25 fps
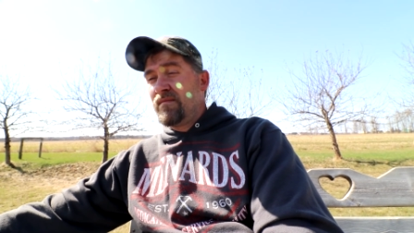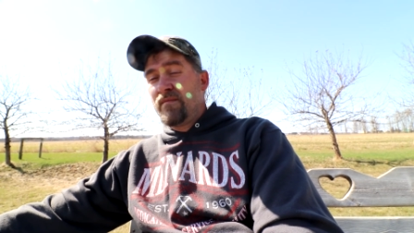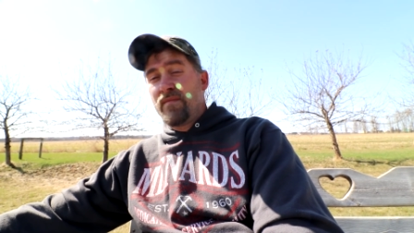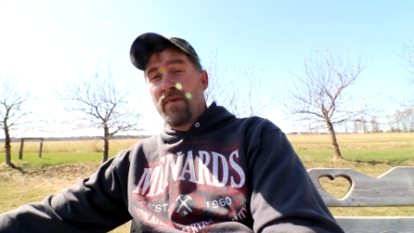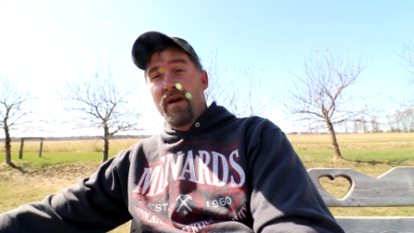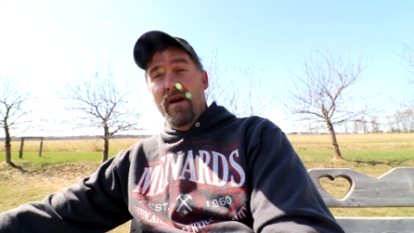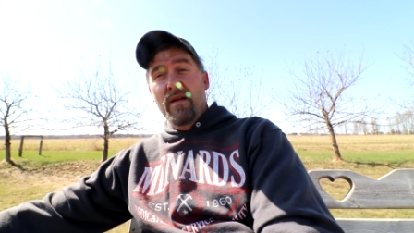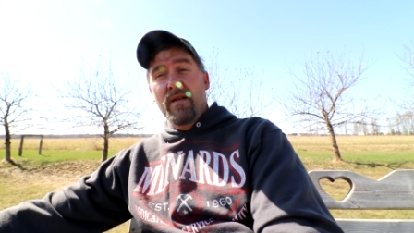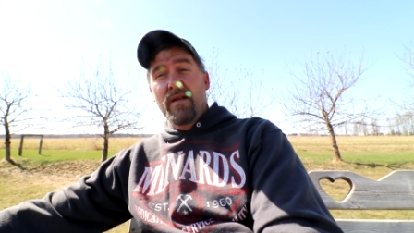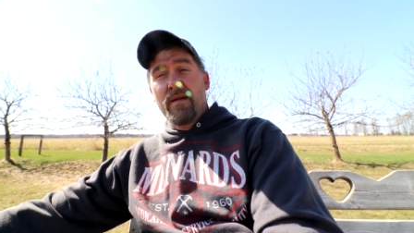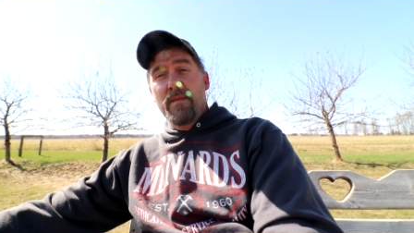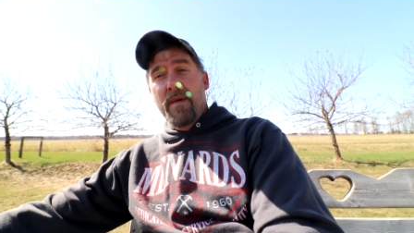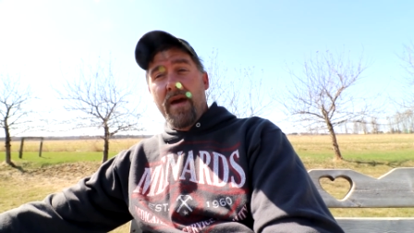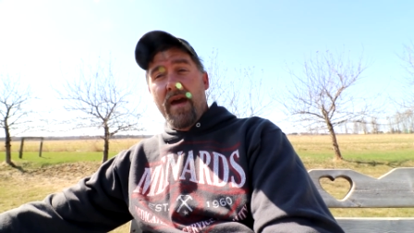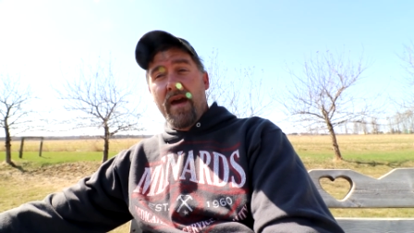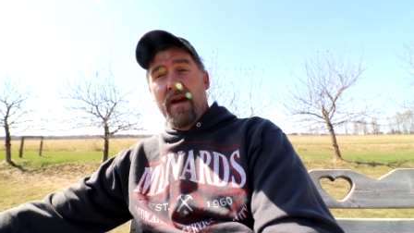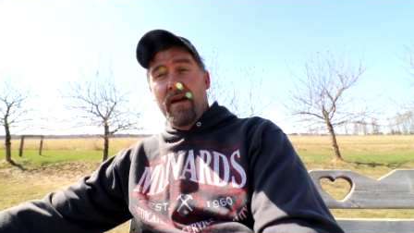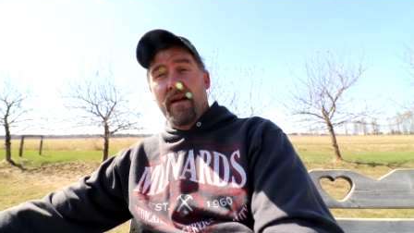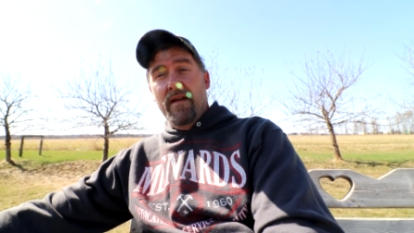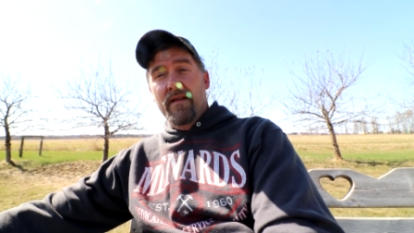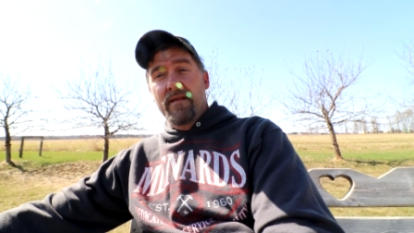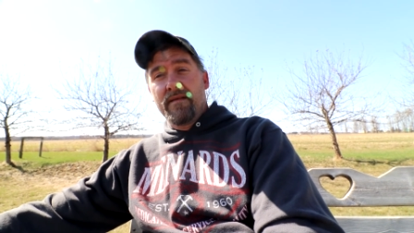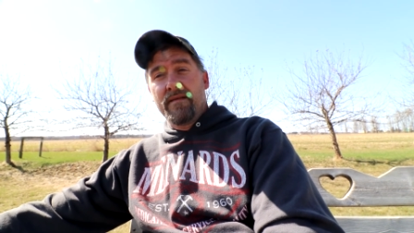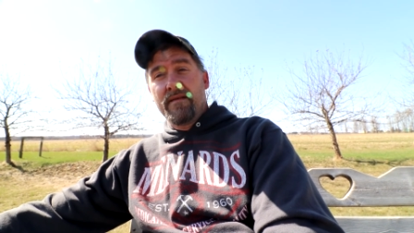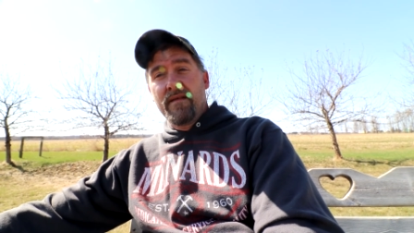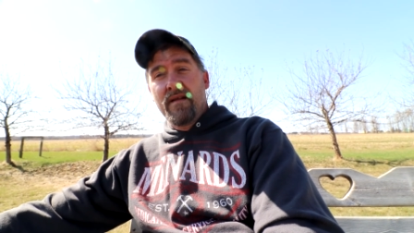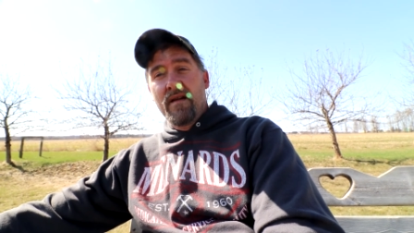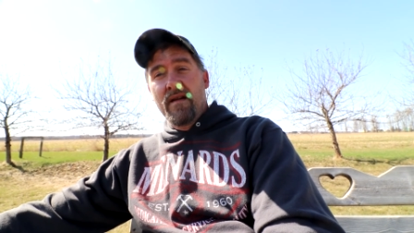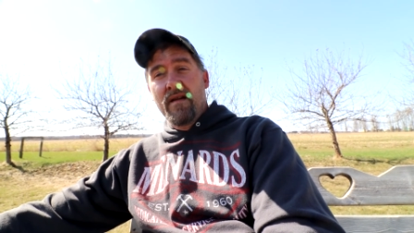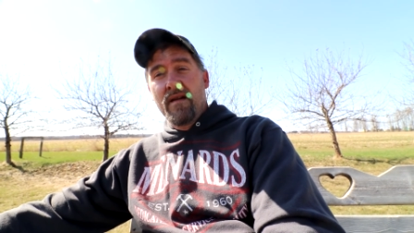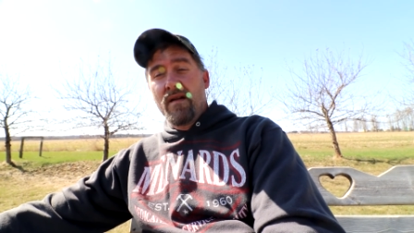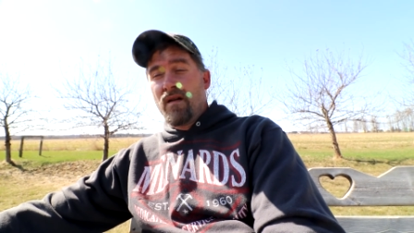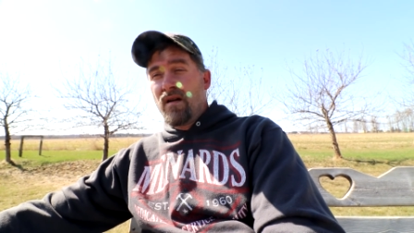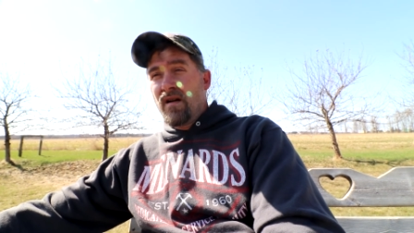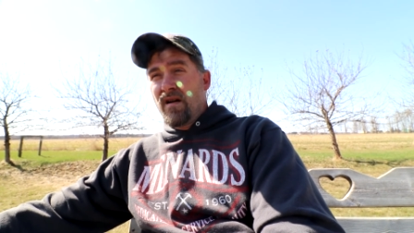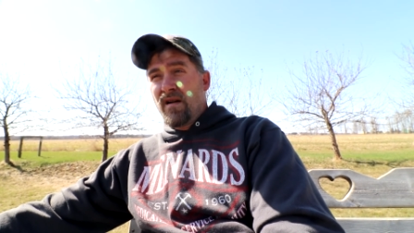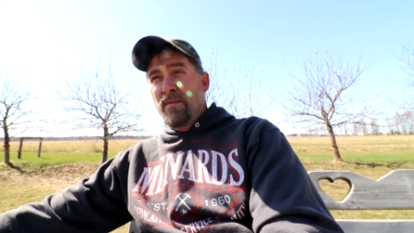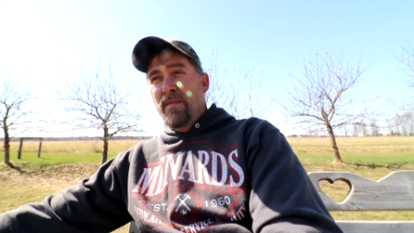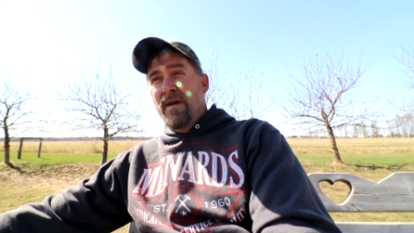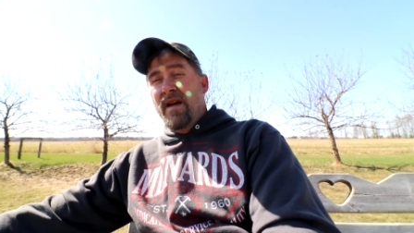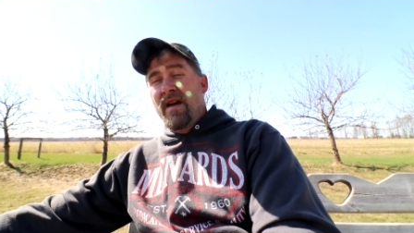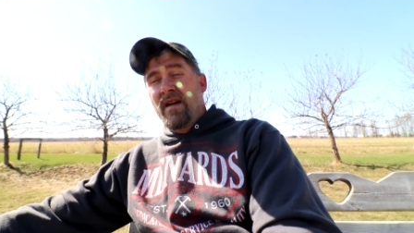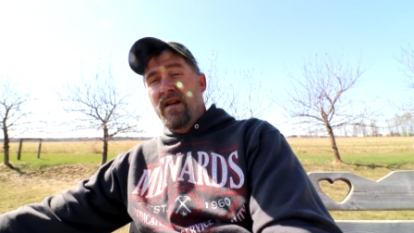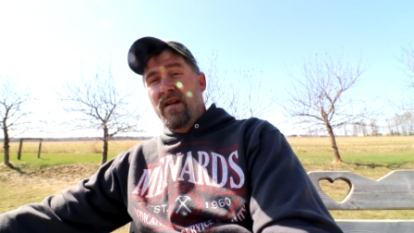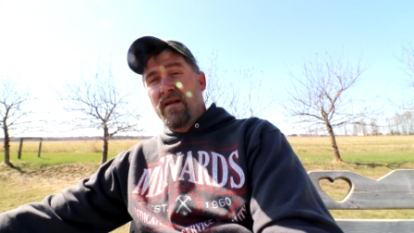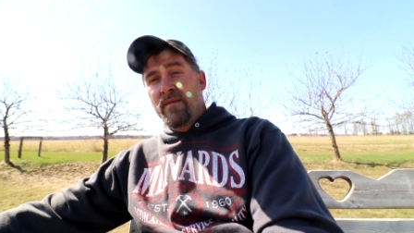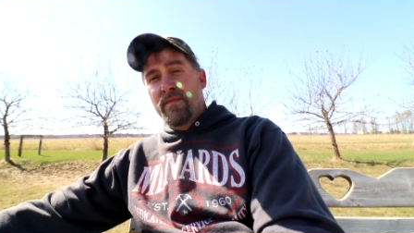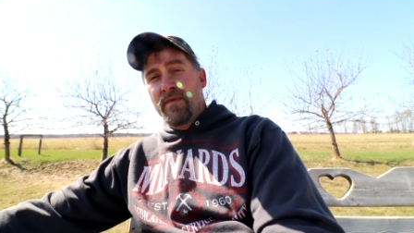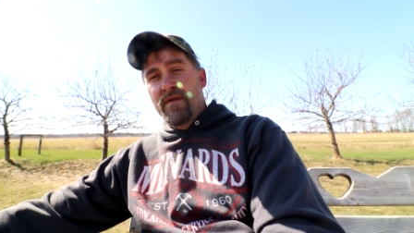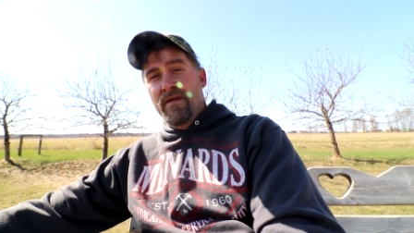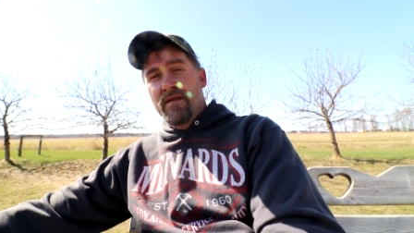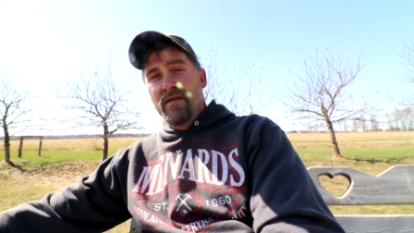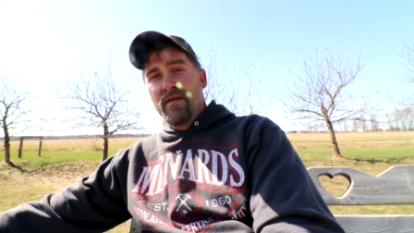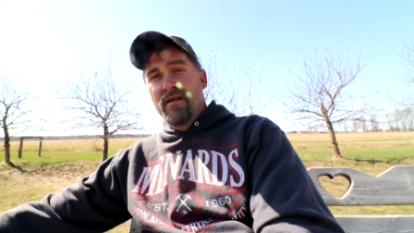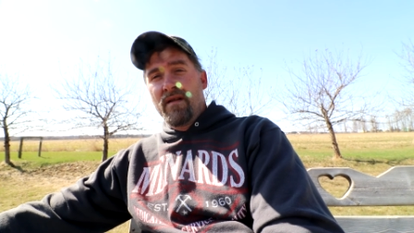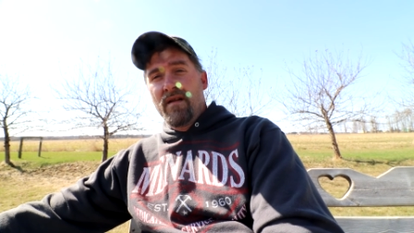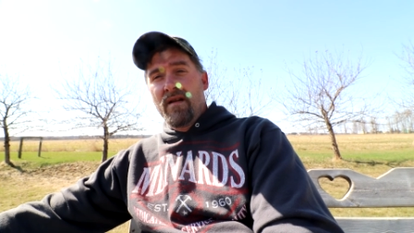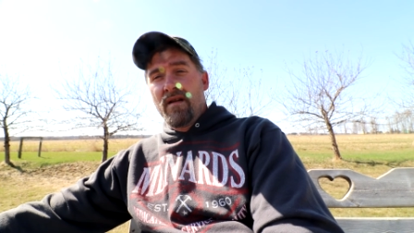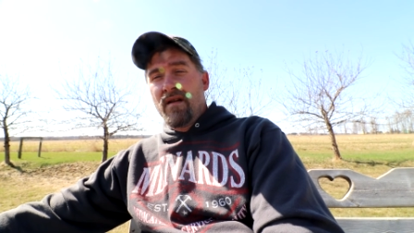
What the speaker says: barely make it, or make it but